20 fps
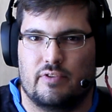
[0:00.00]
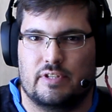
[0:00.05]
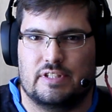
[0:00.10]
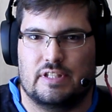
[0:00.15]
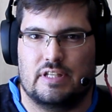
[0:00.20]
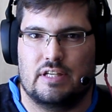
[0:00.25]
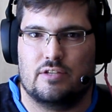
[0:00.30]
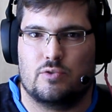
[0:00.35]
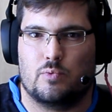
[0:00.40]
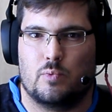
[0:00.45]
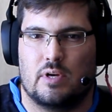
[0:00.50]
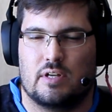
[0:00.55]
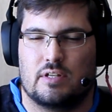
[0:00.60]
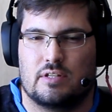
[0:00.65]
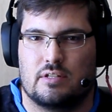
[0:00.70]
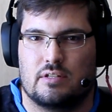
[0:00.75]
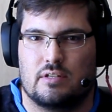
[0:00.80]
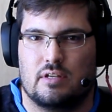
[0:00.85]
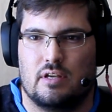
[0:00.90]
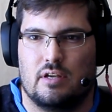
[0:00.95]
it, is
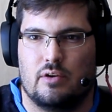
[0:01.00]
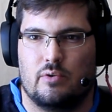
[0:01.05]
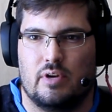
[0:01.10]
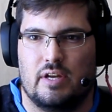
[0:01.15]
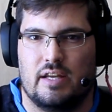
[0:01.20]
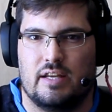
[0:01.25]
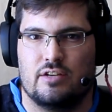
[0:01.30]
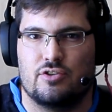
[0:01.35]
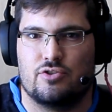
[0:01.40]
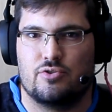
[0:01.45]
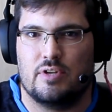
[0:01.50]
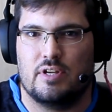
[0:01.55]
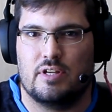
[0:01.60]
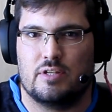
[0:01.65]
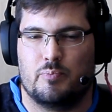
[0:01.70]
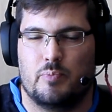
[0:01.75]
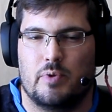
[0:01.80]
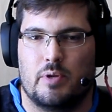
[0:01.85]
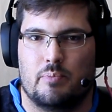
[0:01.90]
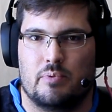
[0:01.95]
what really
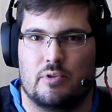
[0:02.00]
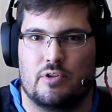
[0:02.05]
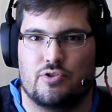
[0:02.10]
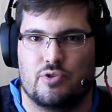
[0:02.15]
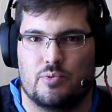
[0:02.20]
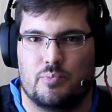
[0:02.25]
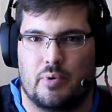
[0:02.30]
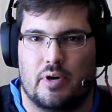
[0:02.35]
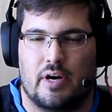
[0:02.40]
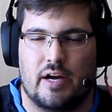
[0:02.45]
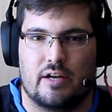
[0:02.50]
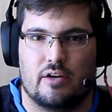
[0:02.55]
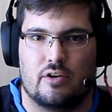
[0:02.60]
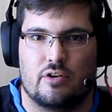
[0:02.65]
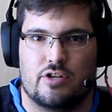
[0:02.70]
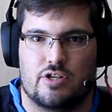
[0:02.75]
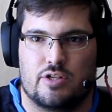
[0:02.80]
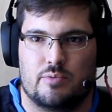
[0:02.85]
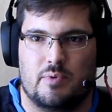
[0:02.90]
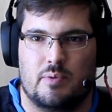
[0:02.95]
intrigues people into buying
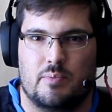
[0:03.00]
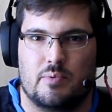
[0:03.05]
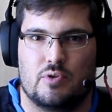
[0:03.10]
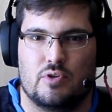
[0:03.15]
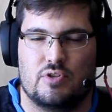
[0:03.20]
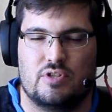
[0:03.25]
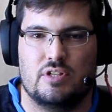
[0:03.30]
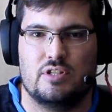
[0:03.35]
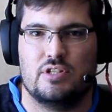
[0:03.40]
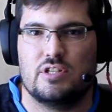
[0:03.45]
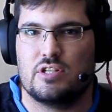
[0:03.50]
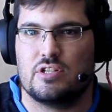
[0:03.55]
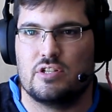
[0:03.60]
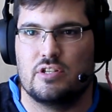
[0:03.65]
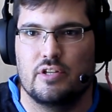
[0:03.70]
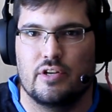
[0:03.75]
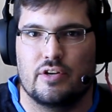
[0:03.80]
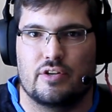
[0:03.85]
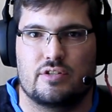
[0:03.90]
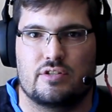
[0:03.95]
RGB, because it
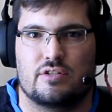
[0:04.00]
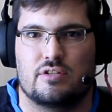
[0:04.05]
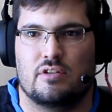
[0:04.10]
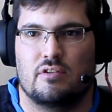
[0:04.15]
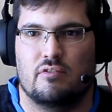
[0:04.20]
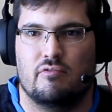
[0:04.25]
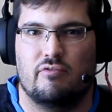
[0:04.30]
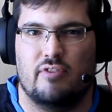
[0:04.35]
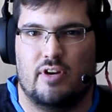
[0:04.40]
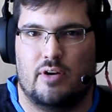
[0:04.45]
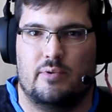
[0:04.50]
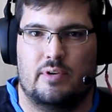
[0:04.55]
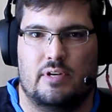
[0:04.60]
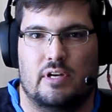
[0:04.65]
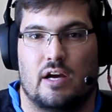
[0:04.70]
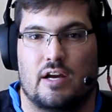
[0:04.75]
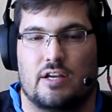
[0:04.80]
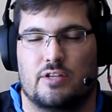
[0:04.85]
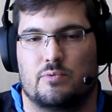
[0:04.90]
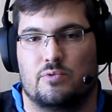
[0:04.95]
just looks very
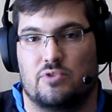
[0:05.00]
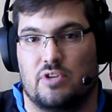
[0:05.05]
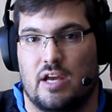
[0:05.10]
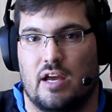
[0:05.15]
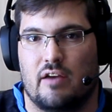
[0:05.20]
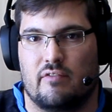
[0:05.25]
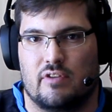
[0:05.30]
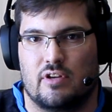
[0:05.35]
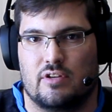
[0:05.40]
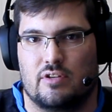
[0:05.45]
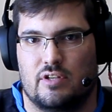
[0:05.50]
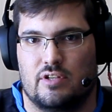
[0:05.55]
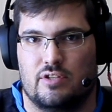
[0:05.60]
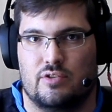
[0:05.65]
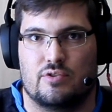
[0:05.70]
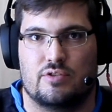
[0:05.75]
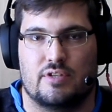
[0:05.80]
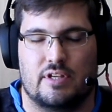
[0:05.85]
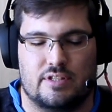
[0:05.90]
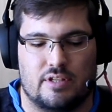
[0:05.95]
nice when you have that in
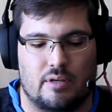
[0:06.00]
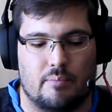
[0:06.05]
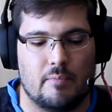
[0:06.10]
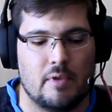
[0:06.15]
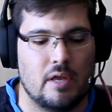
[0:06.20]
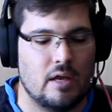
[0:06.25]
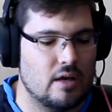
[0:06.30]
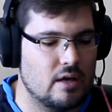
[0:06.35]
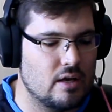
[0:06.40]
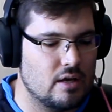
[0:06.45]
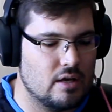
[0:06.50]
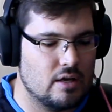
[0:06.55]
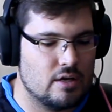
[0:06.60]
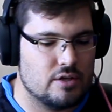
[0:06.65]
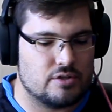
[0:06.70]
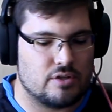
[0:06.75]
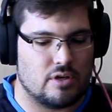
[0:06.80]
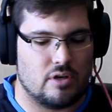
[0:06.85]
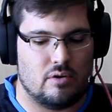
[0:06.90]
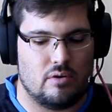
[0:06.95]
your setup.
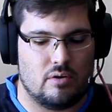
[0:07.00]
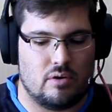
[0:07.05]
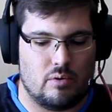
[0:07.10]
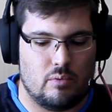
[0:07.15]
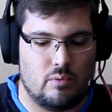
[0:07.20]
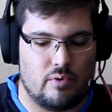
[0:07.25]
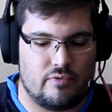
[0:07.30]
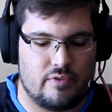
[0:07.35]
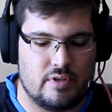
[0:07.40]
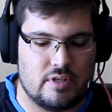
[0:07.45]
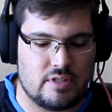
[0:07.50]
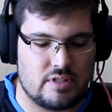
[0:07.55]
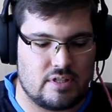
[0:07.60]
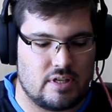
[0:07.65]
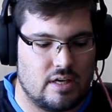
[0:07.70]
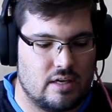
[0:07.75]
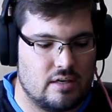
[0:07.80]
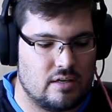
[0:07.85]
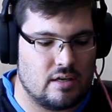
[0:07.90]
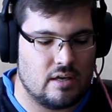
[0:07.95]
So with this
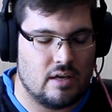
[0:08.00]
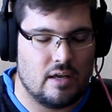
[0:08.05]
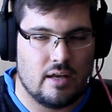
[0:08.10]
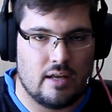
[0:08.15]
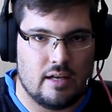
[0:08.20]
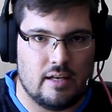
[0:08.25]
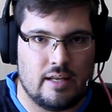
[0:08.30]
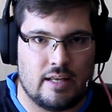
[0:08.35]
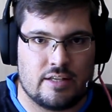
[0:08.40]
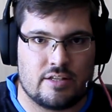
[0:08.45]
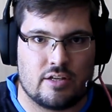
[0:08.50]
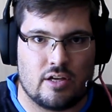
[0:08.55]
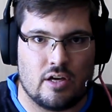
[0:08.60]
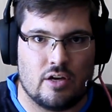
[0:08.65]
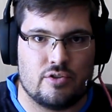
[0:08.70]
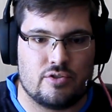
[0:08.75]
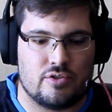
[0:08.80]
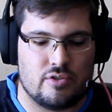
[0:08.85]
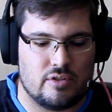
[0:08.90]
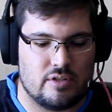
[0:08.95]
said, let's
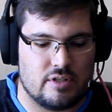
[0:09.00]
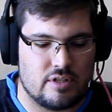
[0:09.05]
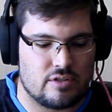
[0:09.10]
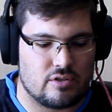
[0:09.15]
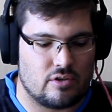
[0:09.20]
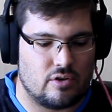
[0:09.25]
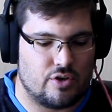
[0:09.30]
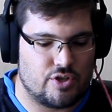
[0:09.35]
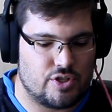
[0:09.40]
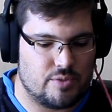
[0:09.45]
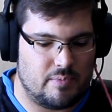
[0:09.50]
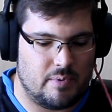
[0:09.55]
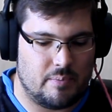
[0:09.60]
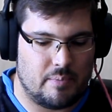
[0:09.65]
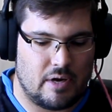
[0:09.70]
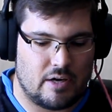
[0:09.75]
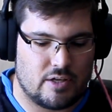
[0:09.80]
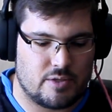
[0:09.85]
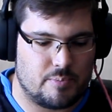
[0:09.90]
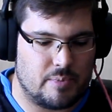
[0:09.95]
go to this RGB
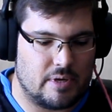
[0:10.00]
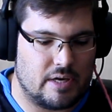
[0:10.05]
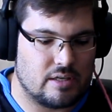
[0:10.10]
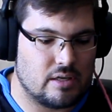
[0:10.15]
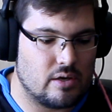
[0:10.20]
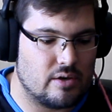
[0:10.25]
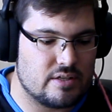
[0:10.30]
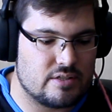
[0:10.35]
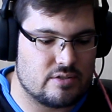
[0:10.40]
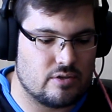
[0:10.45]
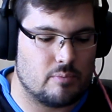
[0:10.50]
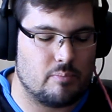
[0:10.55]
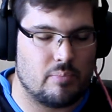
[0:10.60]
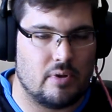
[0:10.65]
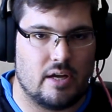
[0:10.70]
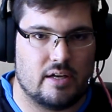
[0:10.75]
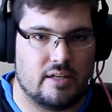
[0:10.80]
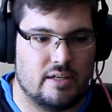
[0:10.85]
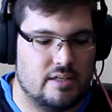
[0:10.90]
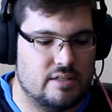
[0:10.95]
mousepad. Now it's not
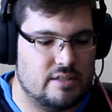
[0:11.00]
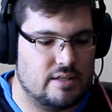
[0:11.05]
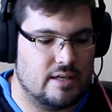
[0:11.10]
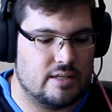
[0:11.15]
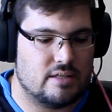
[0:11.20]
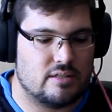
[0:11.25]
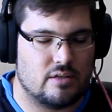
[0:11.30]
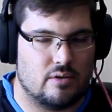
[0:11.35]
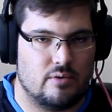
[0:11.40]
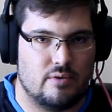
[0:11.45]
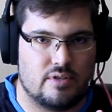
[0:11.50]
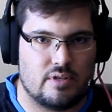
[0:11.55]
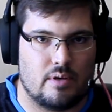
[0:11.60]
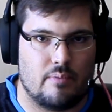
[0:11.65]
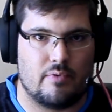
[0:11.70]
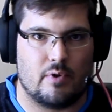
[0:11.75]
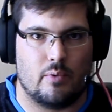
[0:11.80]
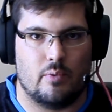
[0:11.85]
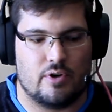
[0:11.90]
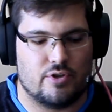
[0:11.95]
plugged in yet, so it's
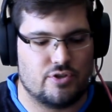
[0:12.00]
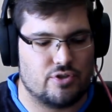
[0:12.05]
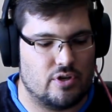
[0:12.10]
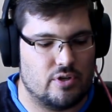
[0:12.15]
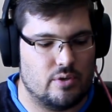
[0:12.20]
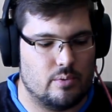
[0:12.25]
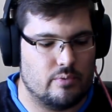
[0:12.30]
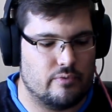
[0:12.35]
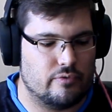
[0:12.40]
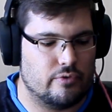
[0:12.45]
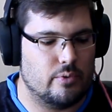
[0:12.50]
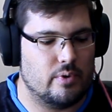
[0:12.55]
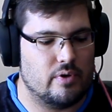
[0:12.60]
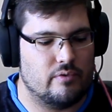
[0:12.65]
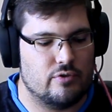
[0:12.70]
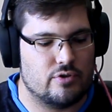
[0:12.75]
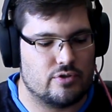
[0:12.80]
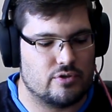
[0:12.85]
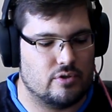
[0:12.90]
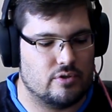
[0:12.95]
something I want to show you with the
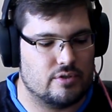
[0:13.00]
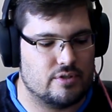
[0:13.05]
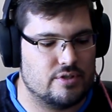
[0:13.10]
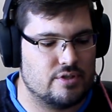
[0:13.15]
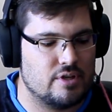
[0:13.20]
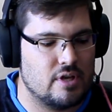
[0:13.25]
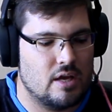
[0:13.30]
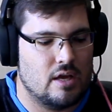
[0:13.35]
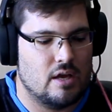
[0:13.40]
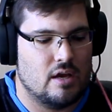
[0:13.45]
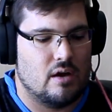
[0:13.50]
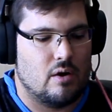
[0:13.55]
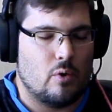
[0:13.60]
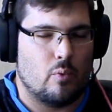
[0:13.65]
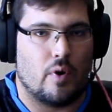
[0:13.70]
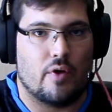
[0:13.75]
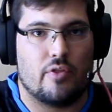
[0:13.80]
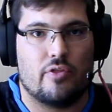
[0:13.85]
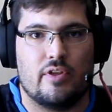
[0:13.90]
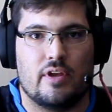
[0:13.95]
review starters.
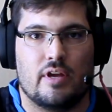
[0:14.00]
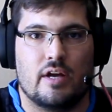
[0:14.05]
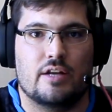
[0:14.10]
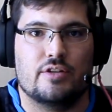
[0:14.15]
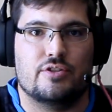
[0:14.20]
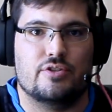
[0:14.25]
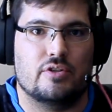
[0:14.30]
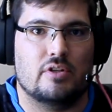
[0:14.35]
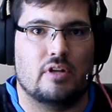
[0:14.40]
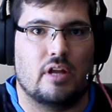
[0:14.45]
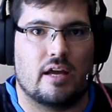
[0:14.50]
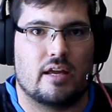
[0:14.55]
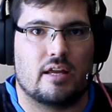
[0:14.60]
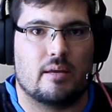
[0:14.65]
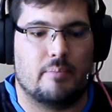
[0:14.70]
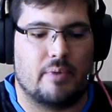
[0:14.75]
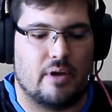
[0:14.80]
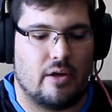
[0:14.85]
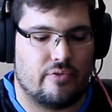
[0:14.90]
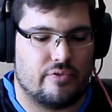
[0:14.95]
One thing I do like
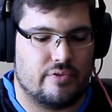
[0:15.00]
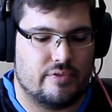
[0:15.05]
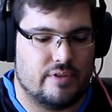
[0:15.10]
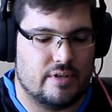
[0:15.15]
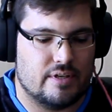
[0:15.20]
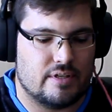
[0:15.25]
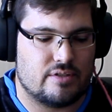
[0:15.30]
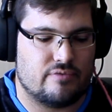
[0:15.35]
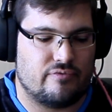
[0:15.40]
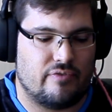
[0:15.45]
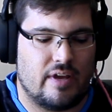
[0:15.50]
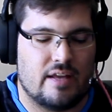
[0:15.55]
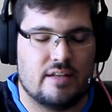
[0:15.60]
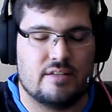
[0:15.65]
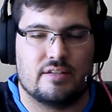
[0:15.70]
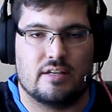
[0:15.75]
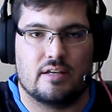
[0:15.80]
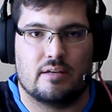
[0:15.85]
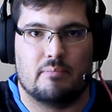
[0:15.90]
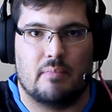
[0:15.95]
about this
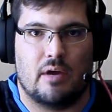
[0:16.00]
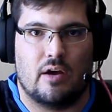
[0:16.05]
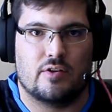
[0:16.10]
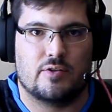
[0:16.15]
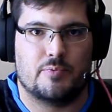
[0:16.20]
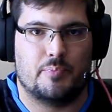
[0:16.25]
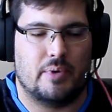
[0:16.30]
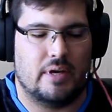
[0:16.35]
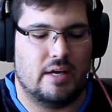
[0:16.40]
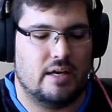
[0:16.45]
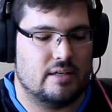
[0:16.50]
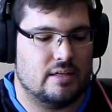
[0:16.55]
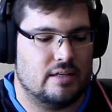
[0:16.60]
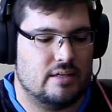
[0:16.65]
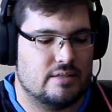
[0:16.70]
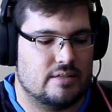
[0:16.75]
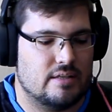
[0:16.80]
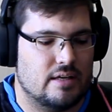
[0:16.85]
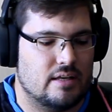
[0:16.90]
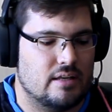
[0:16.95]
Fantech mousepad
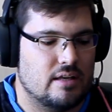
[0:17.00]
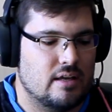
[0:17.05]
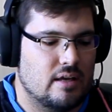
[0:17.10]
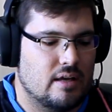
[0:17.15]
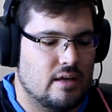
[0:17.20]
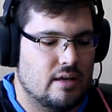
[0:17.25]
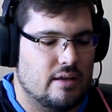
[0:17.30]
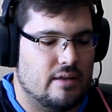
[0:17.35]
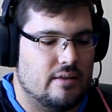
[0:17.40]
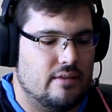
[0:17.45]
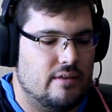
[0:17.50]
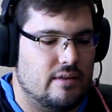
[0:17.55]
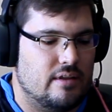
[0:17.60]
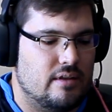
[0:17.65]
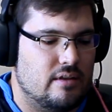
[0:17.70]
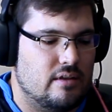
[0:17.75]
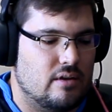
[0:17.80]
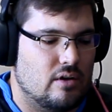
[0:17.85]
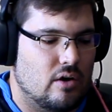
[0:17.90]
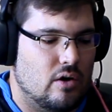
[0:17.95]
is that
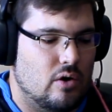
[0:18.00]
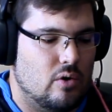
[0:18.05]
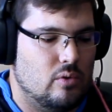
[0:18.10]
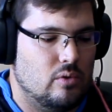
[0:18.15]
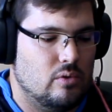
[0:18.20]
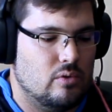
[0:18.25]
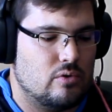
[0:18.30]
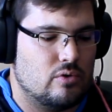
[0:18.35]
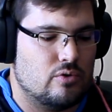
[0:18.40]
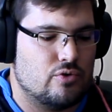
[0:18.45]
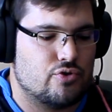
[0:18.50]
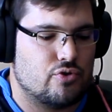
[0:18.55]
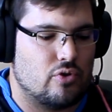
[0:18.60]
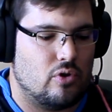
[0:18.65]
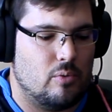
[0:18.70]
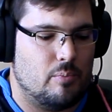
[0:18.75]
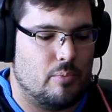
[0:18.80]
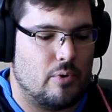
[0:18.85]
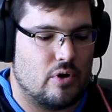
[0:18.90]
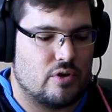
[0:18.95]
the whole
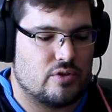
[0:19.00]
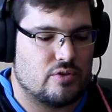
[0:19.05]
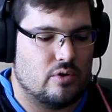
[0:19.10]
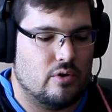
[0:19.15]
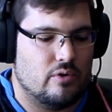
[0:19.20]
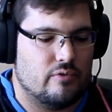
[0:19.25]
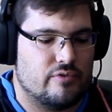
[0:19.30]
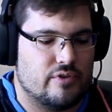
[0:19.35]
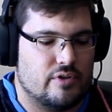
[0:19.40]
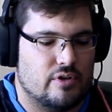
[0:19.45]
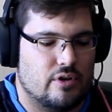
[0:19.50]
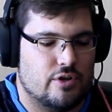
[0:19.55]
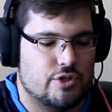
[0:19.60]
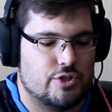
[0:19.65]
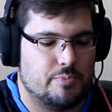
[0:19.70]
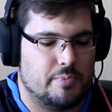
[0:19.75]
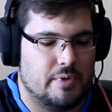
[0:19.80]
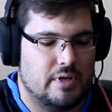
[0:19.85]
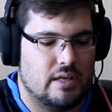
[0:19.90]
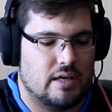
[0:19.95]
control box of the
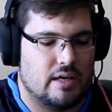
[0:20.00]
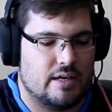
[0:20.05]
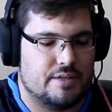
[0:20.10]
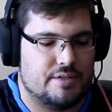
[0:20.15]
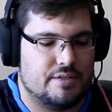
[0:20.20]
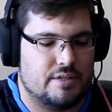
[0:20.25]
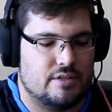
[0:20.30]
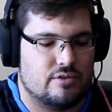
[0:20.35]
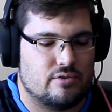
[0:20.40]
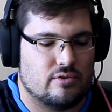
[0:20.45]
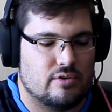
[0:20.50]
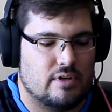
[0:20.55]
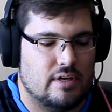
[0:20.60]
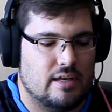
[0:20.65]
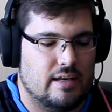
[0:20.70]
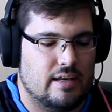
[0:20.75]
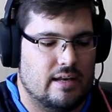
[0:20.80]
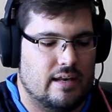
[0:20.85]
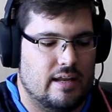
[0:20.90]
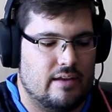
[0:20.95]
RGB lights is on the
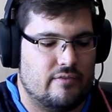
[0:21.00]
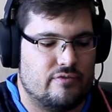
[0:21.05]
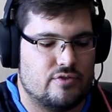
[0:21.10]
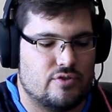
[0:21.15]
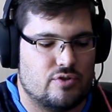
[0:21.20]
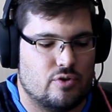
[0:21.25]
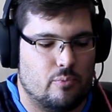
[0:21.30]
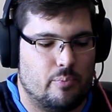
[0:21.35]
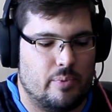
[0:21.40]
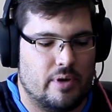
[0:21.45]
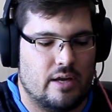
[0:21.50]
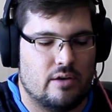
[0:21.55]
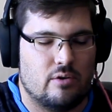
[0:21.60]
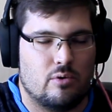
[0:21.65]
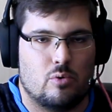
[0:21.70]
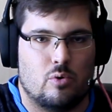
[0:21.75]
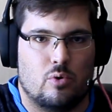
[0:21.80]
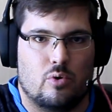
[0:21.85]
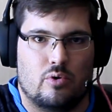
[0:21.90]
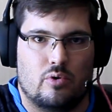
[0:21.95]
left top
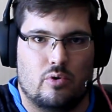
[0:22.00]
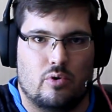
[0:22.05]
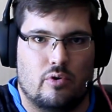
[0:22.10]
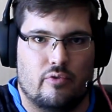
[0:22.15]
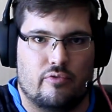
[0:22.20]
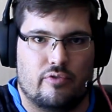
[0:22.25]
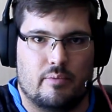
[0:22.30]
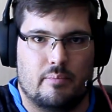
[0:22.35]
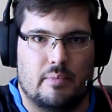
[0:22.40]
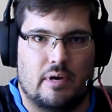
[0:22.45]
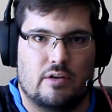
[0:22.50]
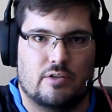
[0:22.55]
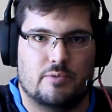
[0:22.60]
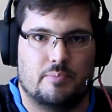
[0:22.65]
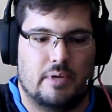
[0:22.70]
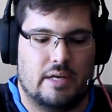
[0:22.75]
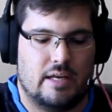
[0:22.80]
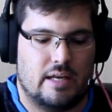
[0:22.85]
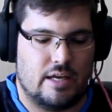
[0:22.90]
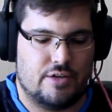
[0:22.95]
hand corner of the
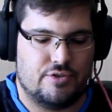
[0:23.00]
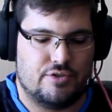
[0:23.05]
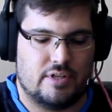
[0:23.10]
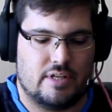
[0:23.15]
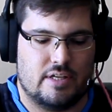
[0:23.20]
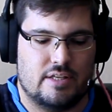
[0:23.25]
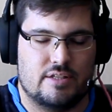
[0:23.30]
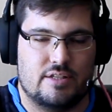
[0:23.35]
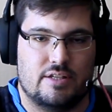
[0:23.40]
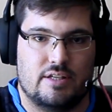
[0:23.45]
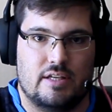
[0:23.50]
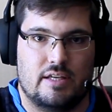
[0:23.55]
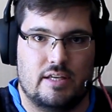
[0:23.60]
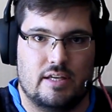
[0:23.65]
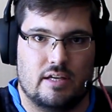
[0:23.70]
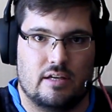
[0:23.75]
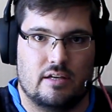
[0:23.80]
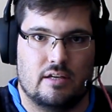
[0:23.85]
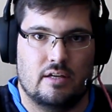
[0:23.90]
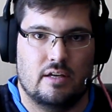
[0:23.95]
mousepad, as you can see
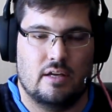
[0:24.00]
here.